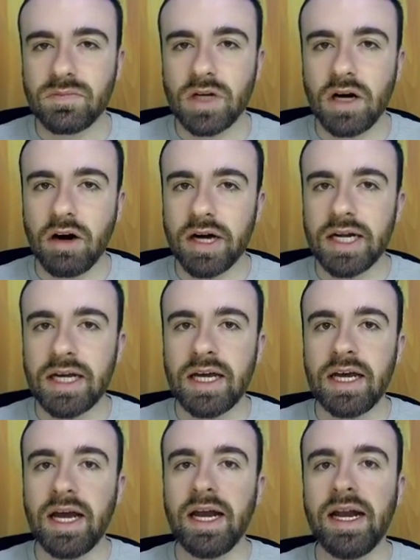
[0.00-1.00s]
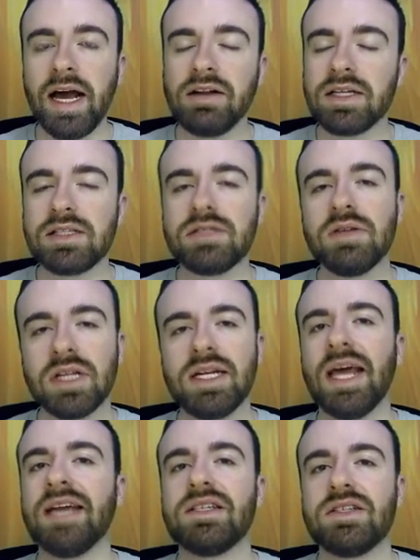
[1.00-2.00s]
Alright, and now let's do the
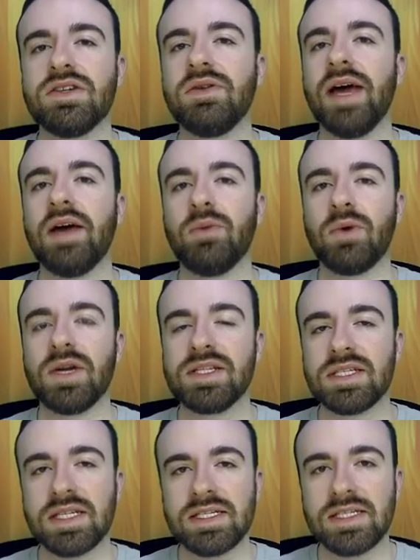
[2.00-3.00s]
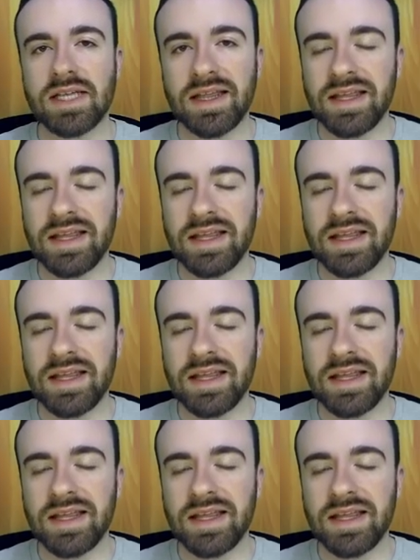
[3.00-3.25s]
next 2 at once since